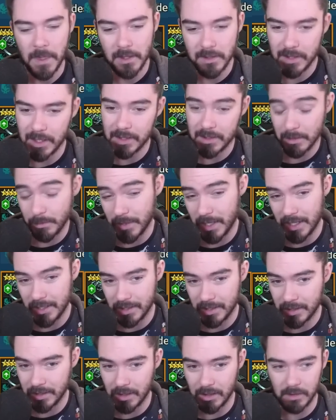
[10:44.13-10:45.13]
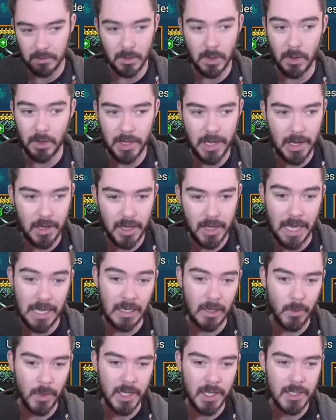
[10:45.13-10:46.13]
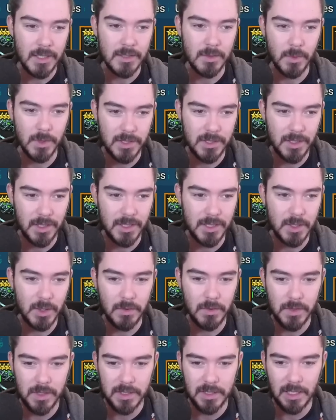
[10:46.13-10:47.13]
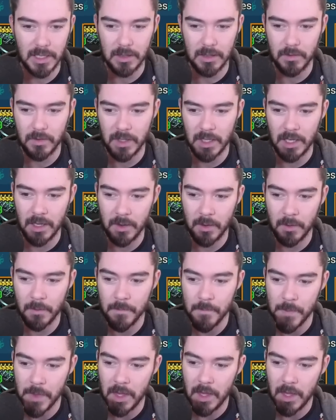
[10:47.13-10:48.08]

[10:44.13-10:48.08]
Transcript: So that's amazing. I'd roll that anyway. So we're just going to do it for the sake of the video.